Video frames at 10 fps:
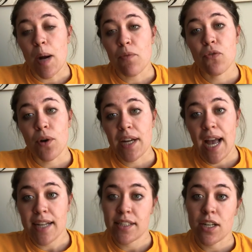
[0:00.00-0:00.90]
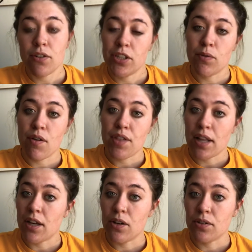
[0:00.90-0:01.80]
for Cassio to
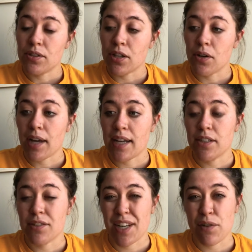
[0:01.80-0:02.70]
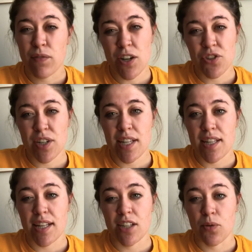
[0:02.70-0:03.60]
Othello. So Cassio's kind of frustrated that
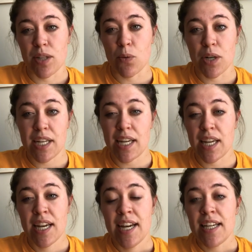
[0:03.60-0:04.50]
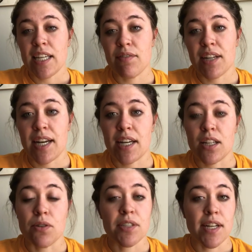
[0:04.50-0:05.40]
that's not really working. Even getting
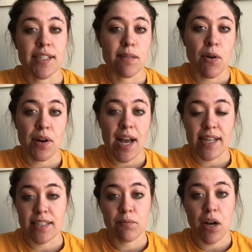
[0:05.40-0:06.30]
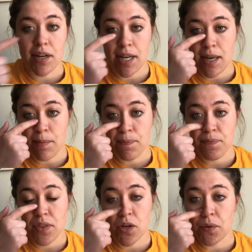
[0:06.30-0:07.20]
close to Desdemona hasn't brought him
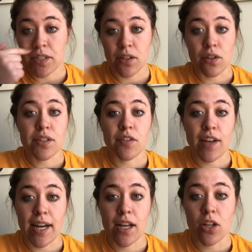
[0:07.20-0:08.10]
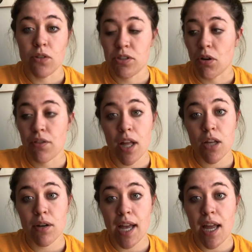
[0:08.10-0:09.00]
the results of getting close to
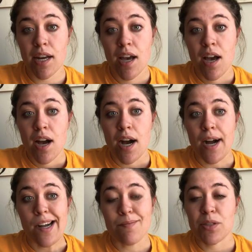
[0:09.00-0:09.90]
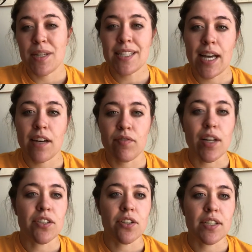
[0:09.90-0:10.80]
Othello again. So he's kind of
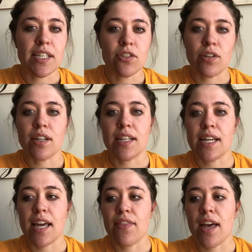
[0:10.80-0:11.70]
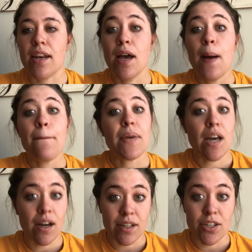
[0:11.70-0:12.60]
flustered and he's struggling. And then
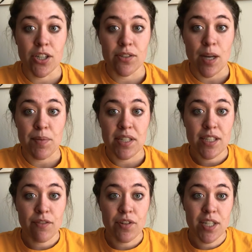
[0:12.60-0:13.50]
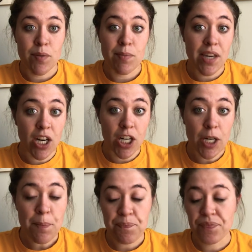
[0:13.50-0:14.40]
Bianca shows up. This is the first time we meet
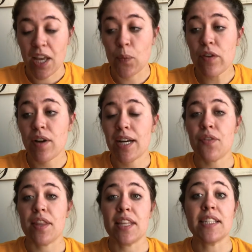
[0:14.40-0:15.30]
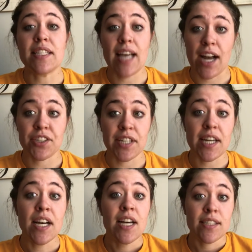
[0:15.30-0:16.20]
her. And we find out that this is
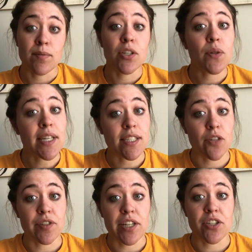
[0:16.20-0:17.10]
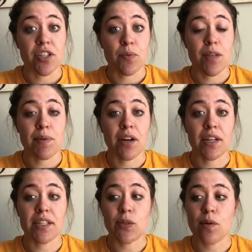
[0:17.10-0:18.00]
actually someone who he's in a relationship with.
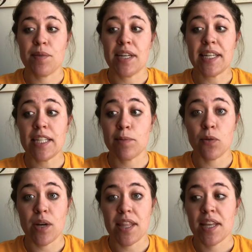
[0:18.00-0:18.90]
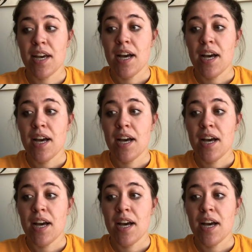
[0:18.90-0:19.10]
Bianca is the woman that he's been with,